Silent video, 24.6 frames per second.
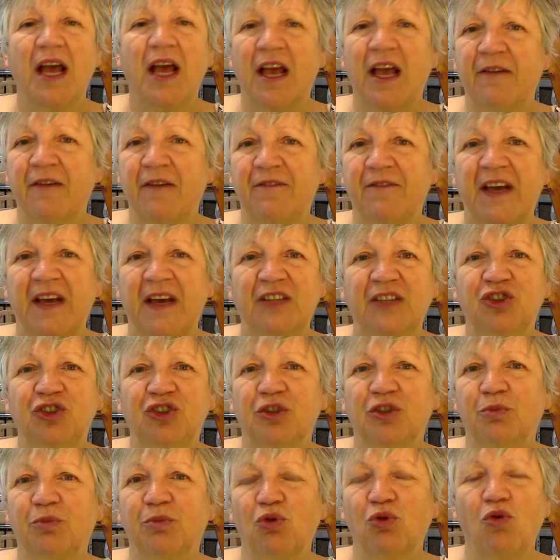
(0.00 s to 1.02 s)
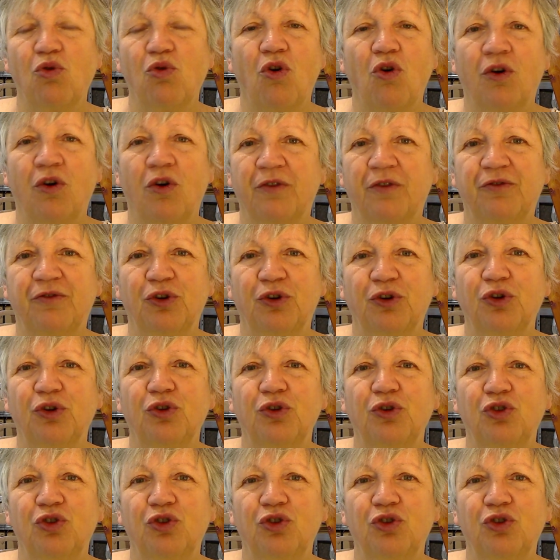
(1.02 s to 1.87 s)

vegetable or fruit,